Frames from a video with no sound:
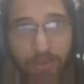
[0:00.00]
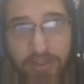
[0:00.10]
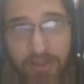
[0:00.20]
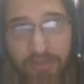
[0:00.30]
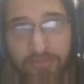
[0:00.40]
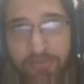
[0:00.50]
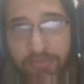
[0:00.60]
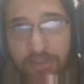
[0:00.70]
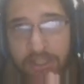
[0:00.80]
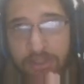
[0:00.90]
total of one
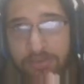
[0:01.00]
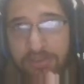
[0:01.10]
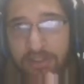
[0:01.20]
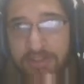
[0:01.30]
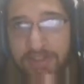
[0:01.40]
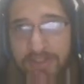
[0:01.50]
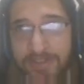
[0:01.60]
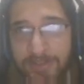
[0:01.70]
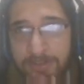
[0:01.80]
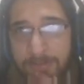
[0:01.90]
hundred forty tools are there,
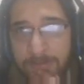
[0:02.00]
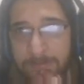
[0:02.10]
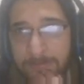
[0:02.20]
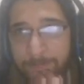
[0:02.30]
so